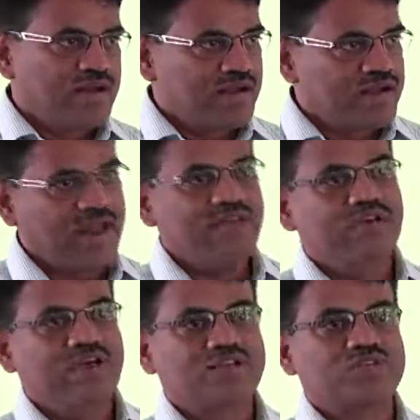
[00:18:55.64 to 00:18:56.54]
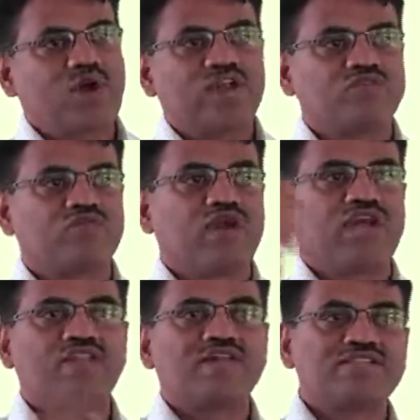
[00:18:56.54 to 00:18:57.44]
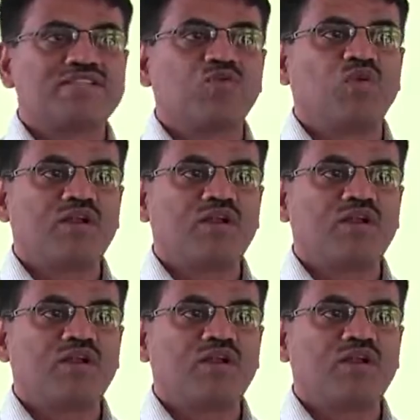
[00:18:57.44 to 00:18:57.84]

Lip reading: Try various values of n and see